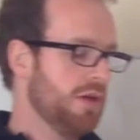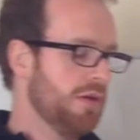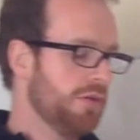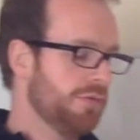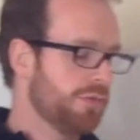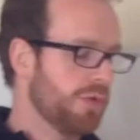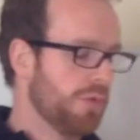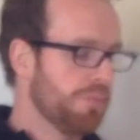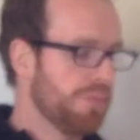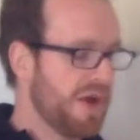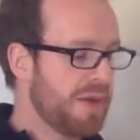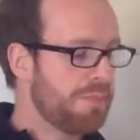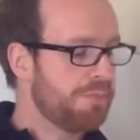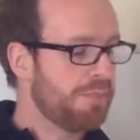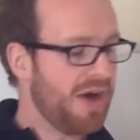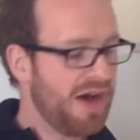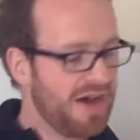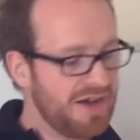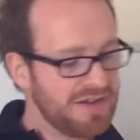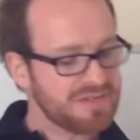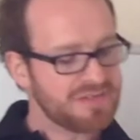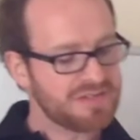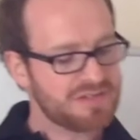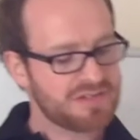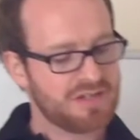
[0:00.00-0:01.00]
From my
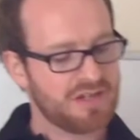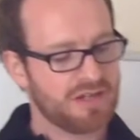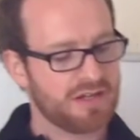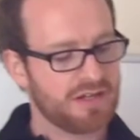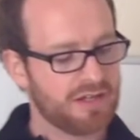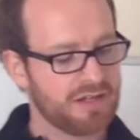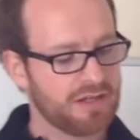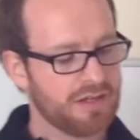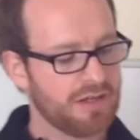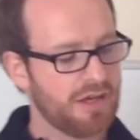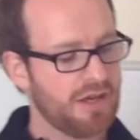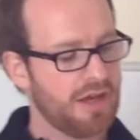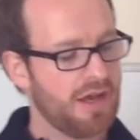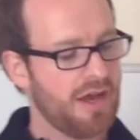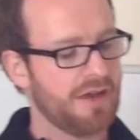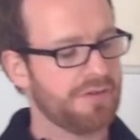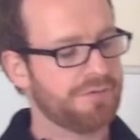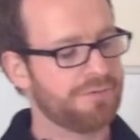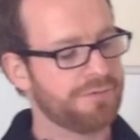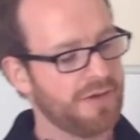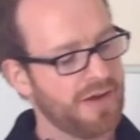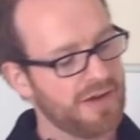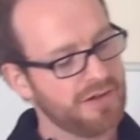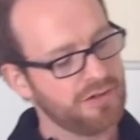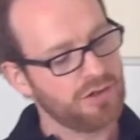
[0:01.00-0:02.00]
past sitting, I
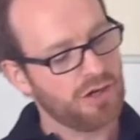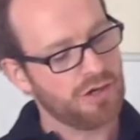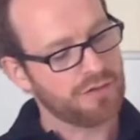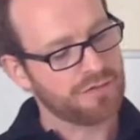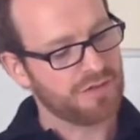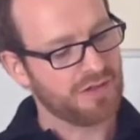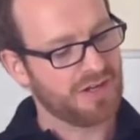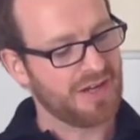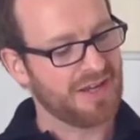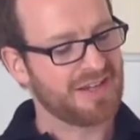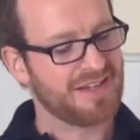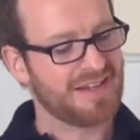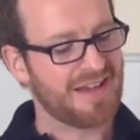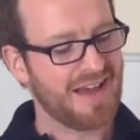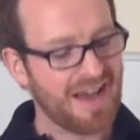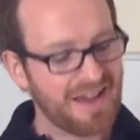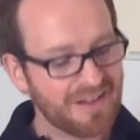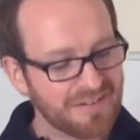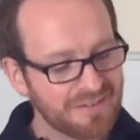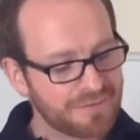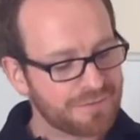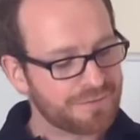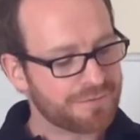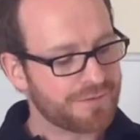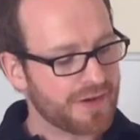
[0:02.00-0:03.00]
find out that I
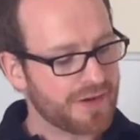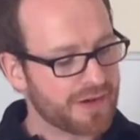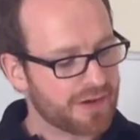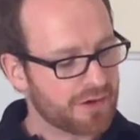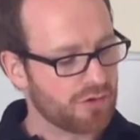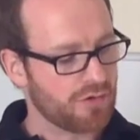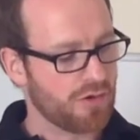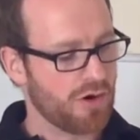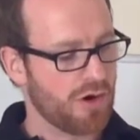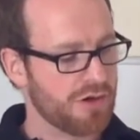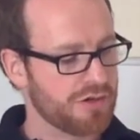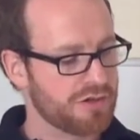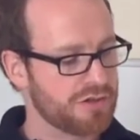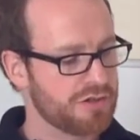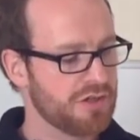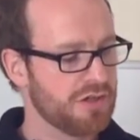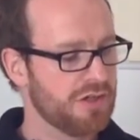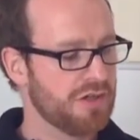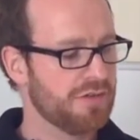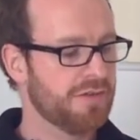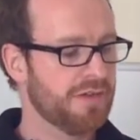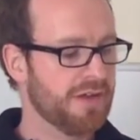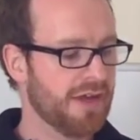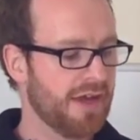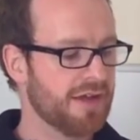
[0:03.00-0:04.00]
can't figure out
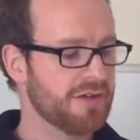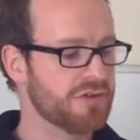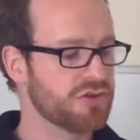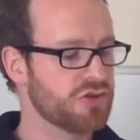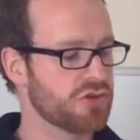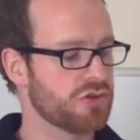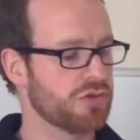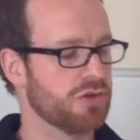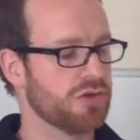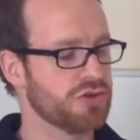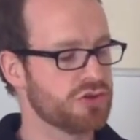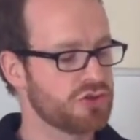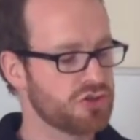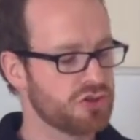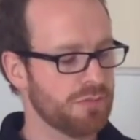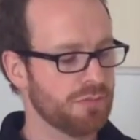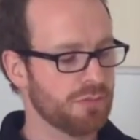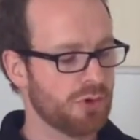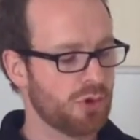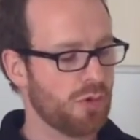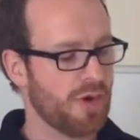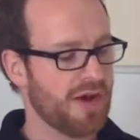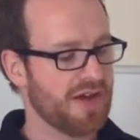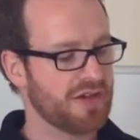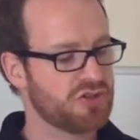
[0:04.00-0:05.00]
the answer on some
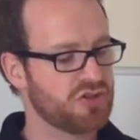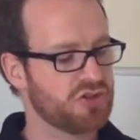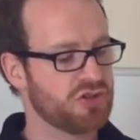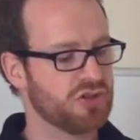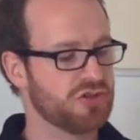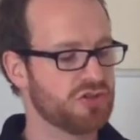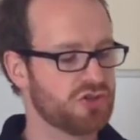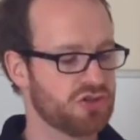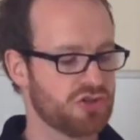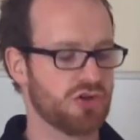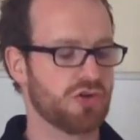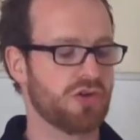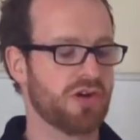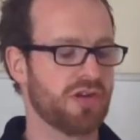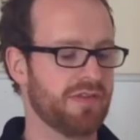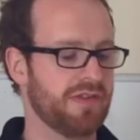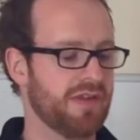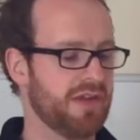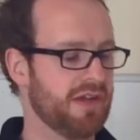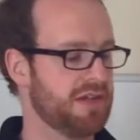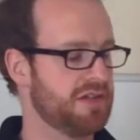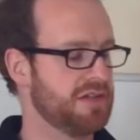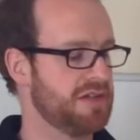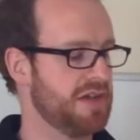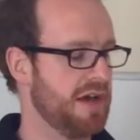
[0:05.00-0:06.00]
questions during the
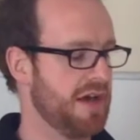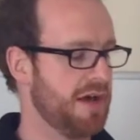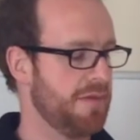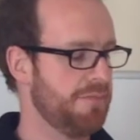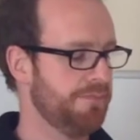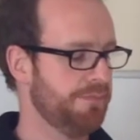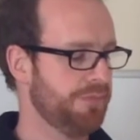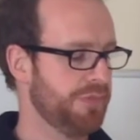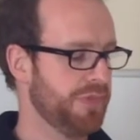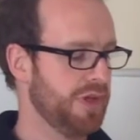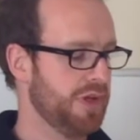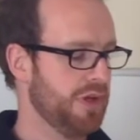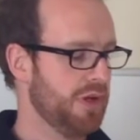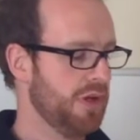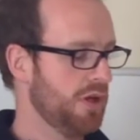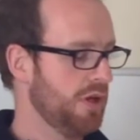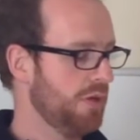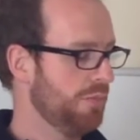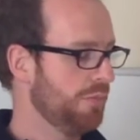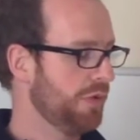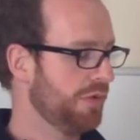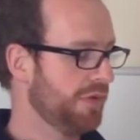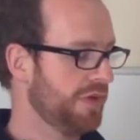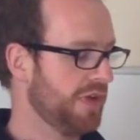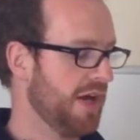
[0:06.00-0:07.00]
exam,
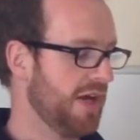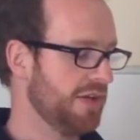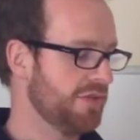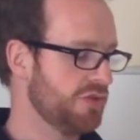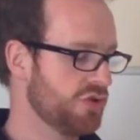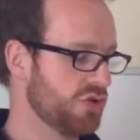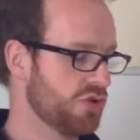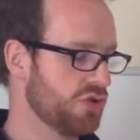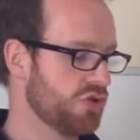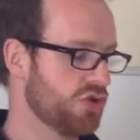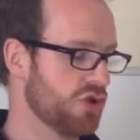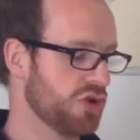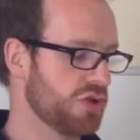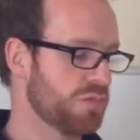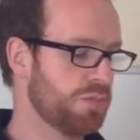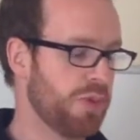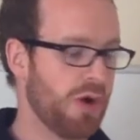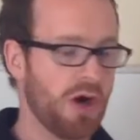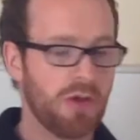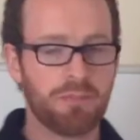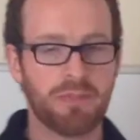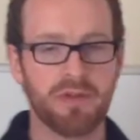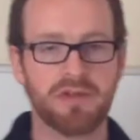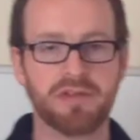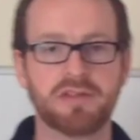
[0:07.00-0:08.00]
but the answers just
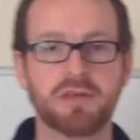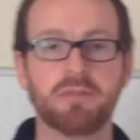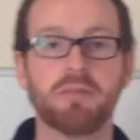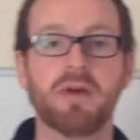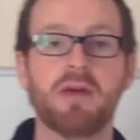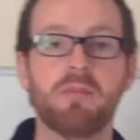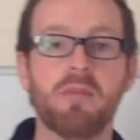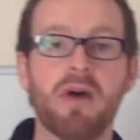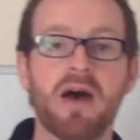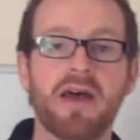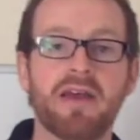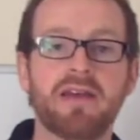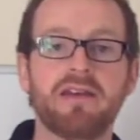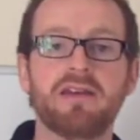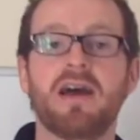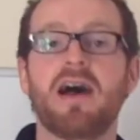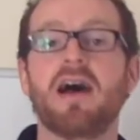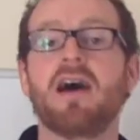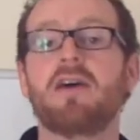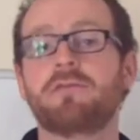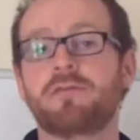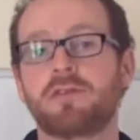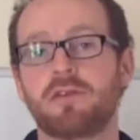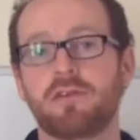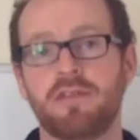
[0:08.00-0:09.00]
pop into my mind
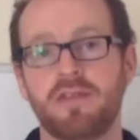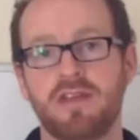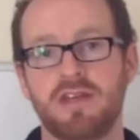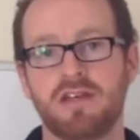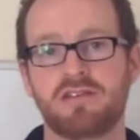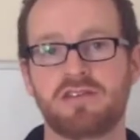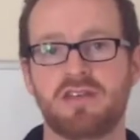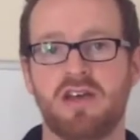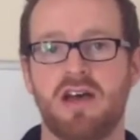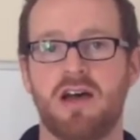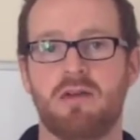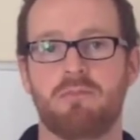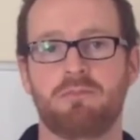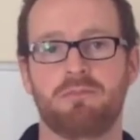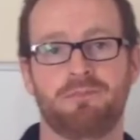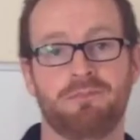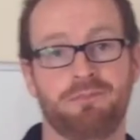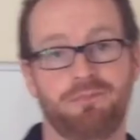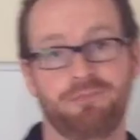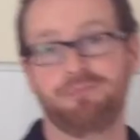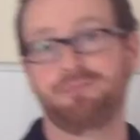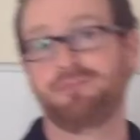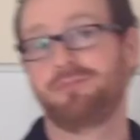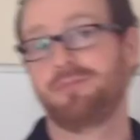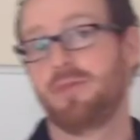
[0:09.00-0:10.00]
after the exam.
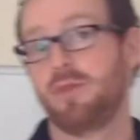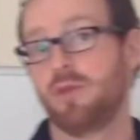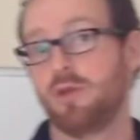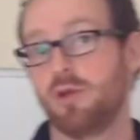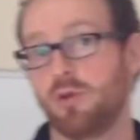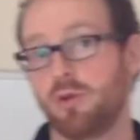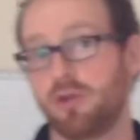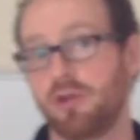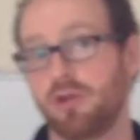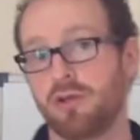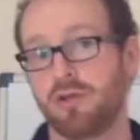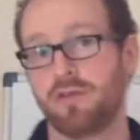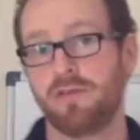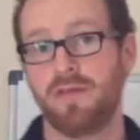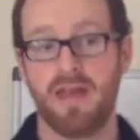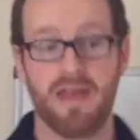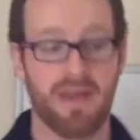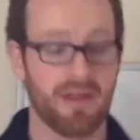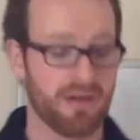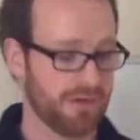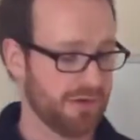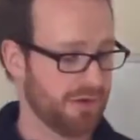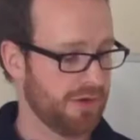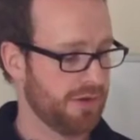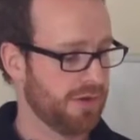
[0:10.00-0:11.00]
No good then.